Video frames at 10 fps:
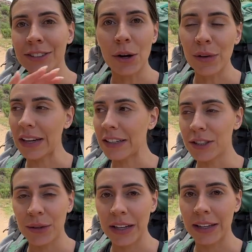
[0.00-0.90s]
Don't get
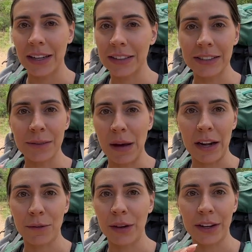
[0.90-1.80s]
into it. It doesn't
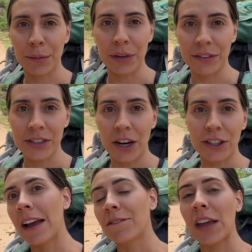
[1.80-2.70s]
matter what your beliefs are.
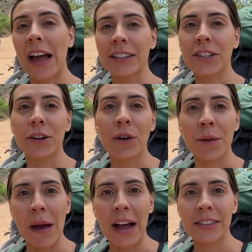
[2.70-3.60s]
If they ask you to wear
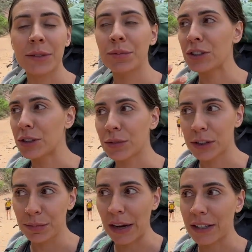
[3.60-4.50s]
a mask, just
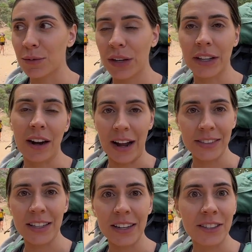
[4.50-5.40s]
respect what they're
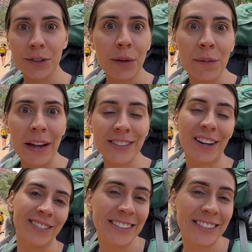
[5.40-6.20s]
asking and just put a mask on.